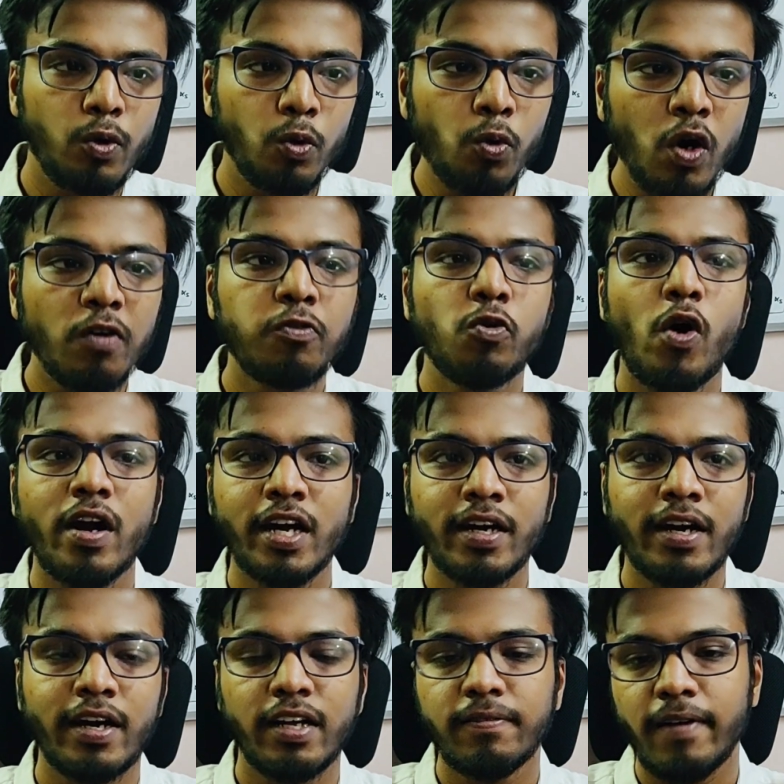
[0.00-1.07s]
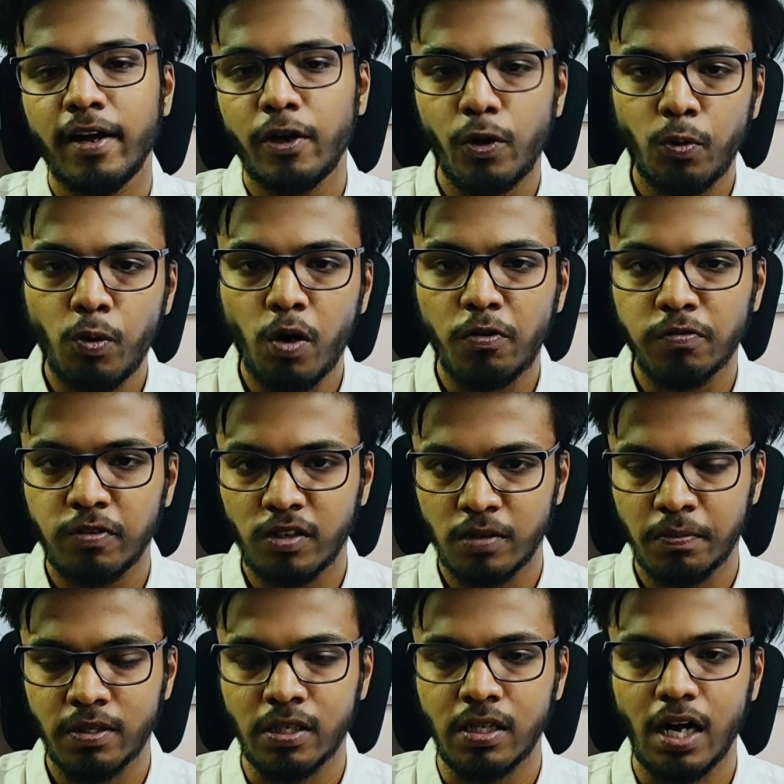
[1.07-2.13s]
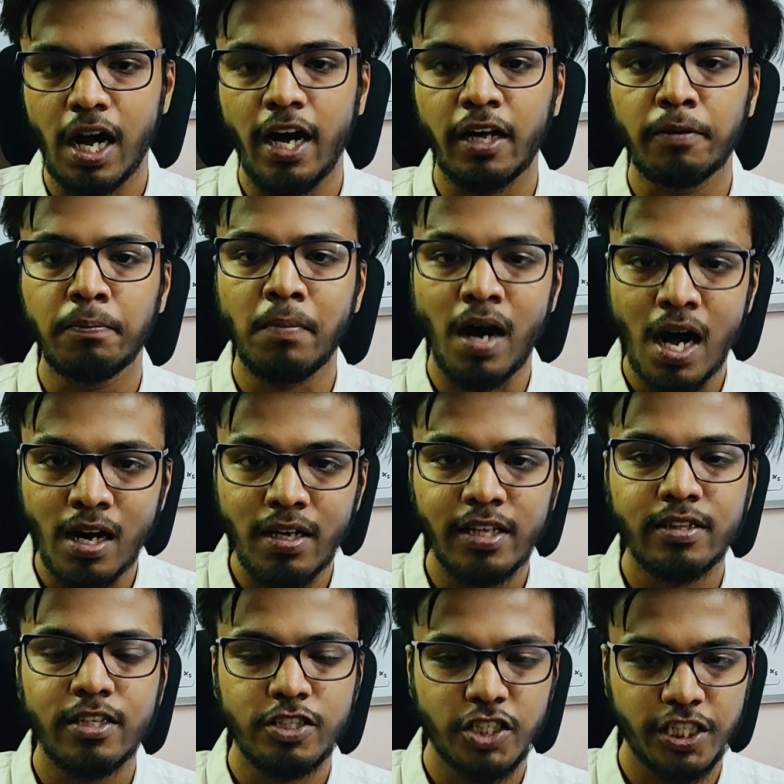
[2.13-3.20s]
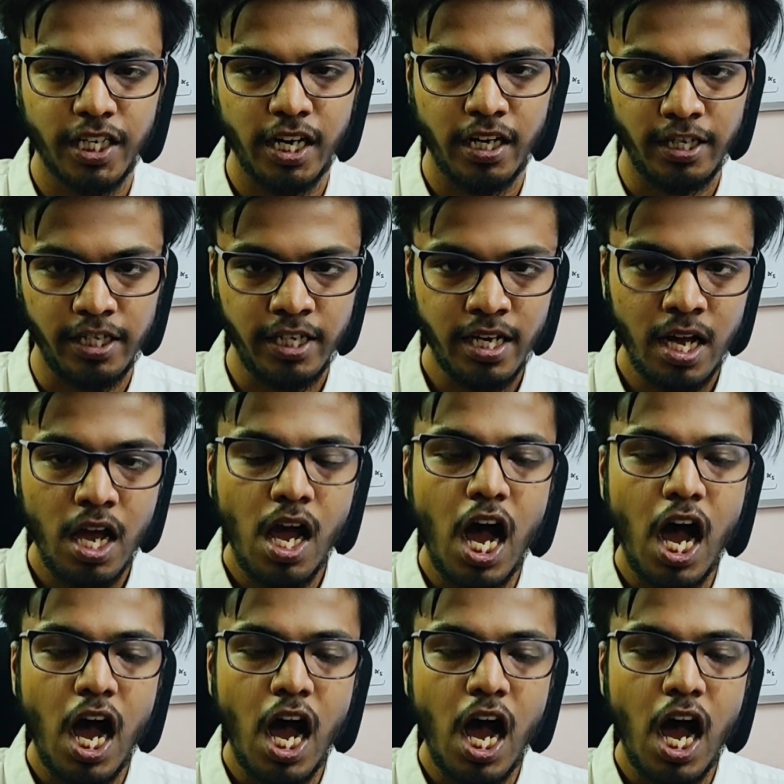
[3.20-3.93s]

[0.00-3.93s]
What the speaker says: 2 of quantitative and 2 of verbal are marked in the GRE.